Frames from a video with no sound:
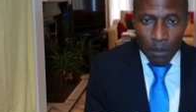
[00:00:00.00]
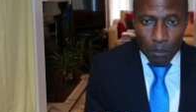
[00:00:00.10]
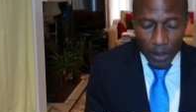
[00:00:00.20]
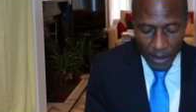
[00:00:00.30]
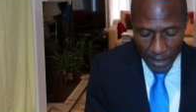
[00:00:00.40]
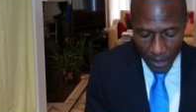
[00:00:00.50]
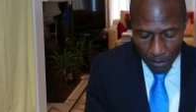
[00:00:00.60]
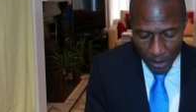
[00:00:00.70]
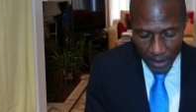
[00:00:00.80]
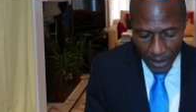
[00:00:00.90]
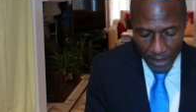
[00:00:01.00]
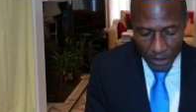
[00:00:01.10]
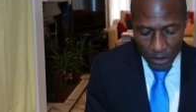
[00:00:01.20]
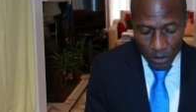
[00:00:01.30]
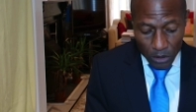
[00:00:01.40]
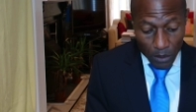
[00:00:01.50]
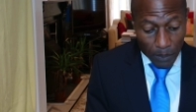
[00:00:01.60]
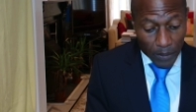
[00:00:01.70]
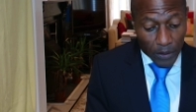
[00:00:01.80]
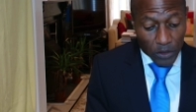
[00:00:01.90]
but a communication to the
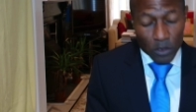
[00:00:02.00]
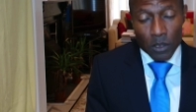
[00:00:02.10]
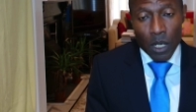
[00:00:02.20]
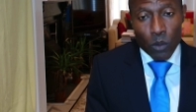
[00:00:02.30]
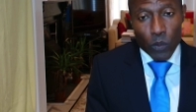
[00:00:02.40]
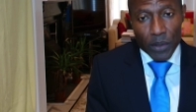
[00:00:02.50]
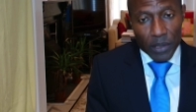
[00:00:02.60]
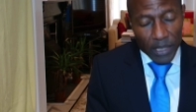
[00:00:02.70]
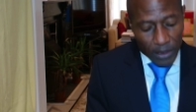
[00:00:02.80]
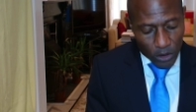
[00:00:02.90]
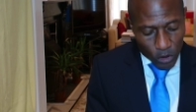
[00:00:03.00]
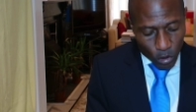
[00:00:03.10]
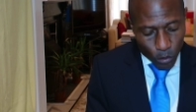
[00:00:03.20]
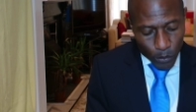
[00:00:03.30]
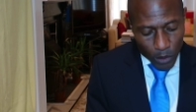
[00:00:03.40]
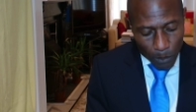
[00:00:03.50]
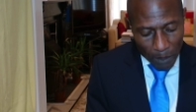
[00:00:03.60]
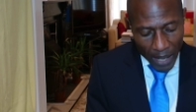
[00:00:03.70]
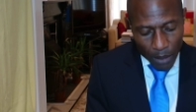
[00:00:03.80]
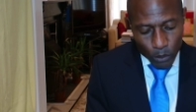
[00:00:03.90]
person with dictatorial
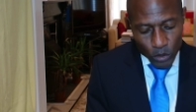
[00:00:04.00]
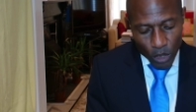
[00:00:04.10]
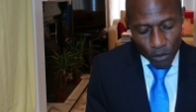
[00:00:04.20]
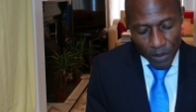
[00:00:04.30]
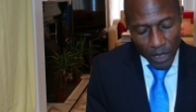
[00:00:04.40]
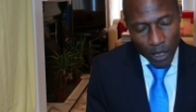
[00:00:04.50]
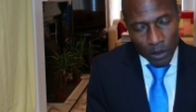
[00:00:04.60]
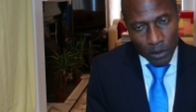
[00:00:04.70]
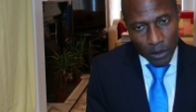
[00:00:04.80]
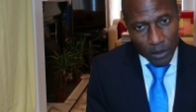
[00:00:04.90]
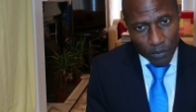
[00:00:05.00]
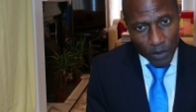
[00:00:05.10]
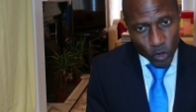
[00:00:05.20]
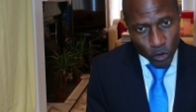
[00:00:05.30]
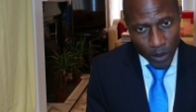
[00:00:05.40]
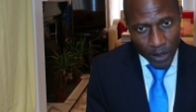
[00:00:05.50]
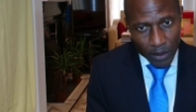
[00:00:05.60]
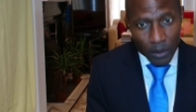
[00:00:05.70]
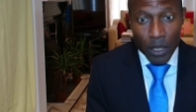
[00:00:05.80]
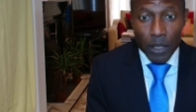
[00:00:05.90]
powers over the conduct of the
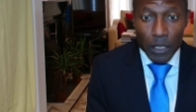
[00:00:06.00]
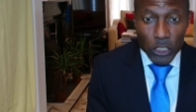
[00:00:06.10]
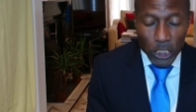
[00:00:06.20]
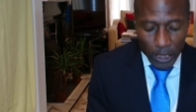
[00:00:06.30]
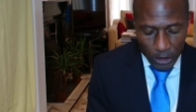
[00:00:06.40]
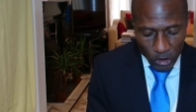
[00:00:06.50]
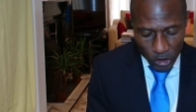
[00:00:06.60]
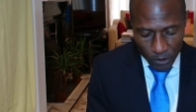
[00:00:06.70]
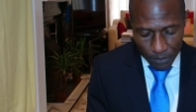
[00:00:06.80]
trial, the judge.